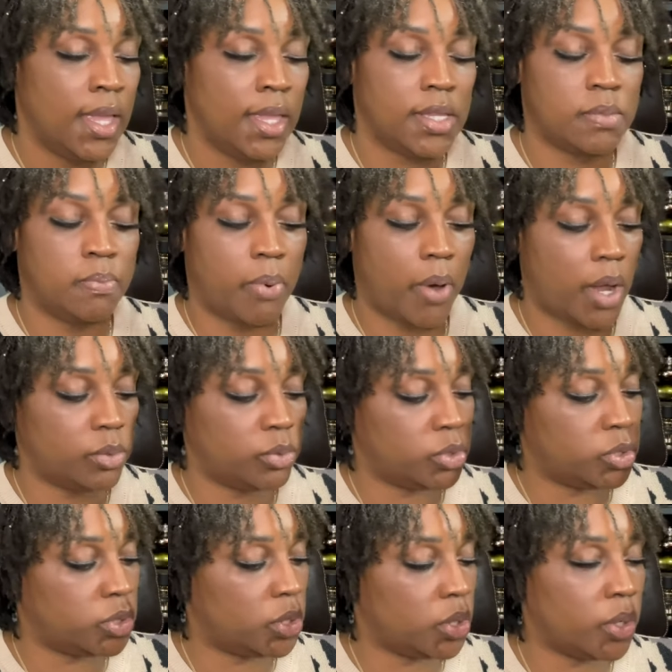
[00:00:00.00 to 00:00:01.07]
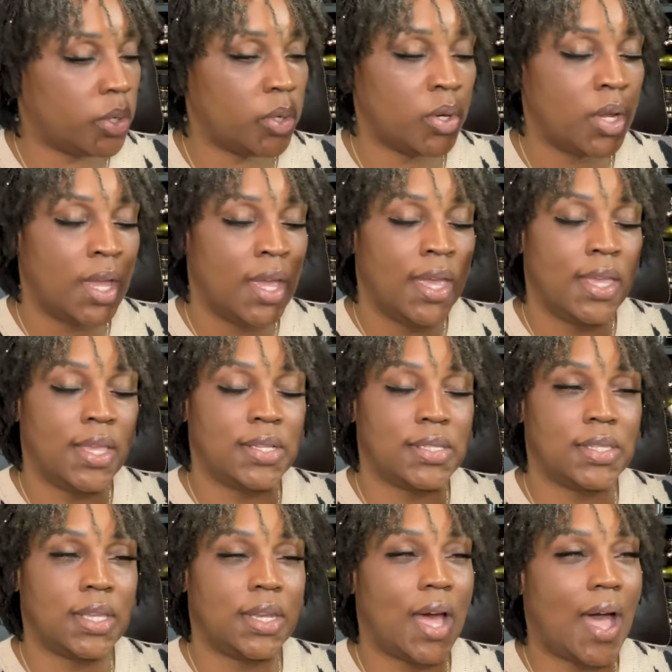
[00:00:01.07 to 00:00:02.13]
It's brown sugar. It's
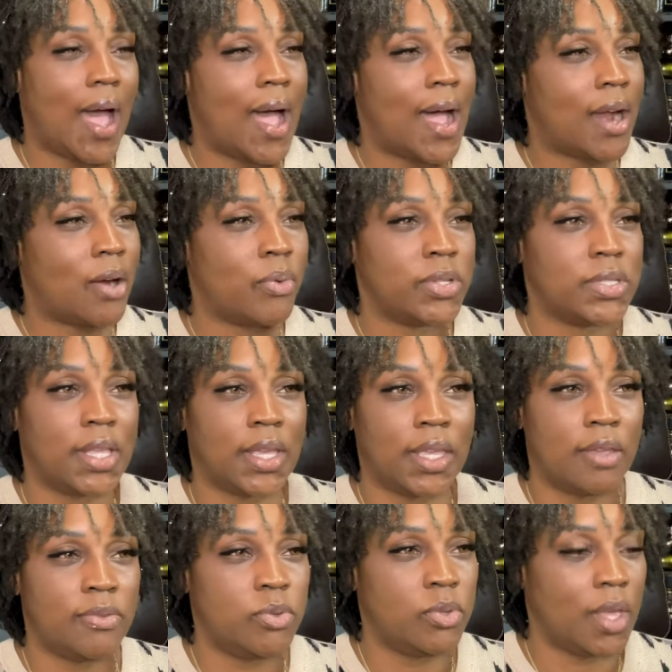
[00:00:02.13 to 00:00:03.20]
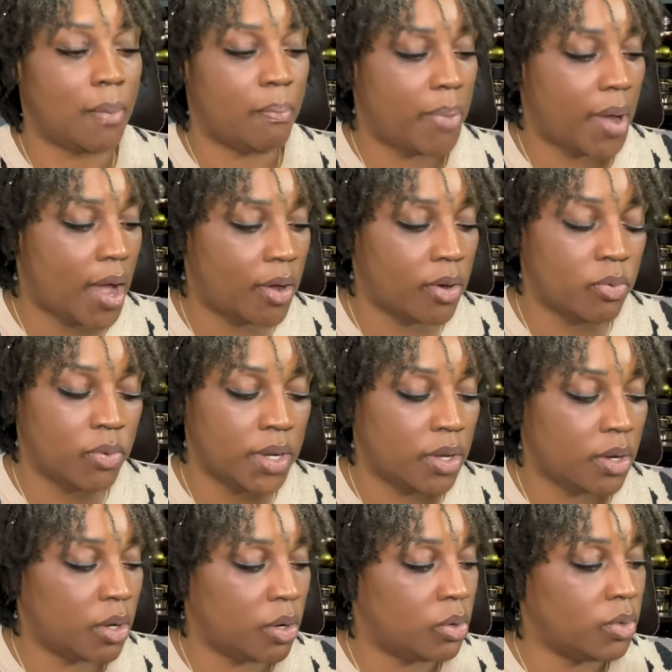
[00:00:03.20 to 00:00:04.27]
that iris that gives you that powdery
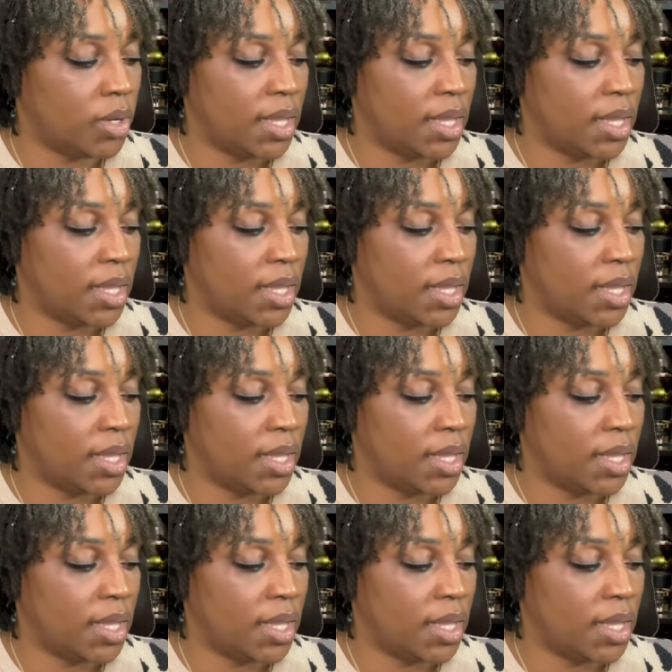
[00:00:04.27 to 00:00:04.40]
note.